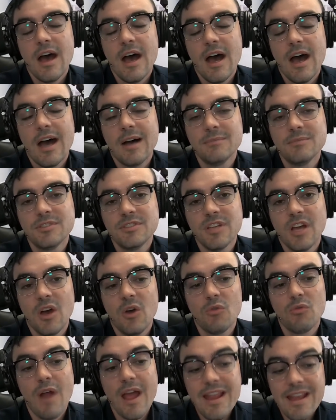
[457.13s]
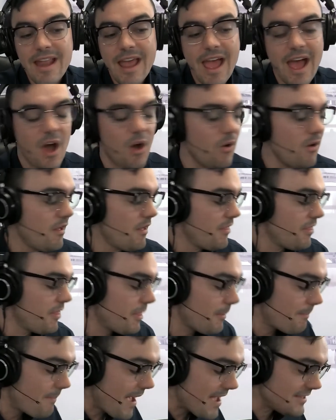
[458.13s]
Um, so right now,
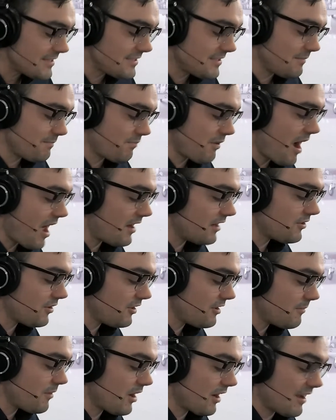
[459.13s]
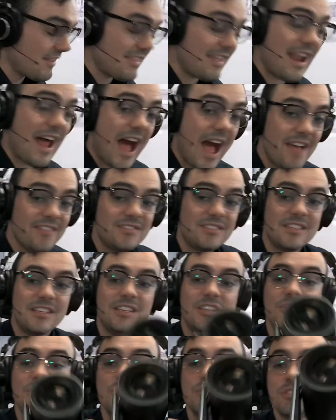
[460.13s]
the best product on the market that I've
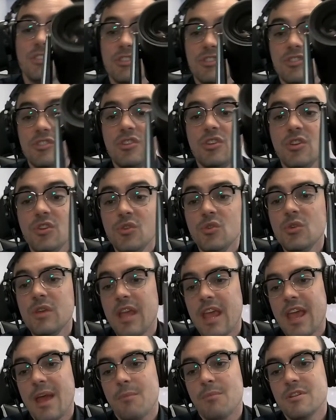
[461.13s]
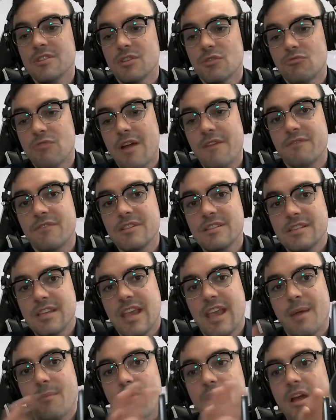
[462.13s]
seen uses two cameras: a reference
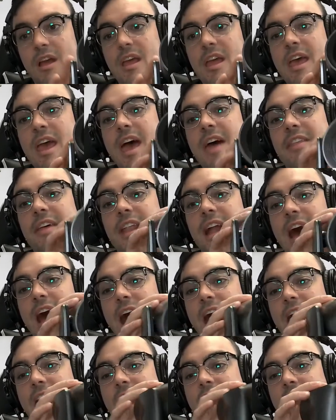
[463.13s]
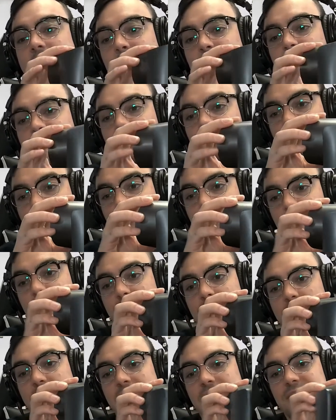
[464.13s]
camera and then a high optical
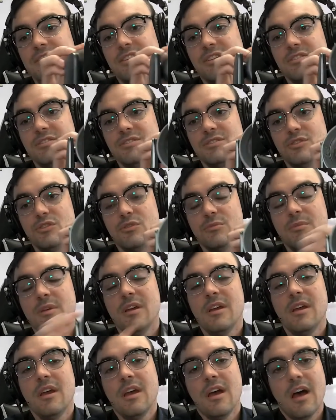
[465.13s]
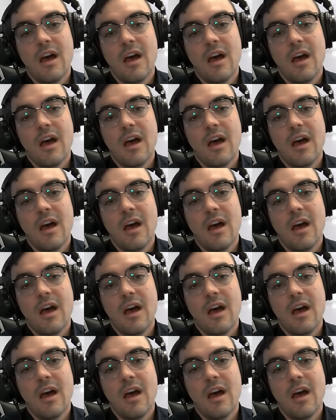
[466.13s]
zoom, pan tilt zoom.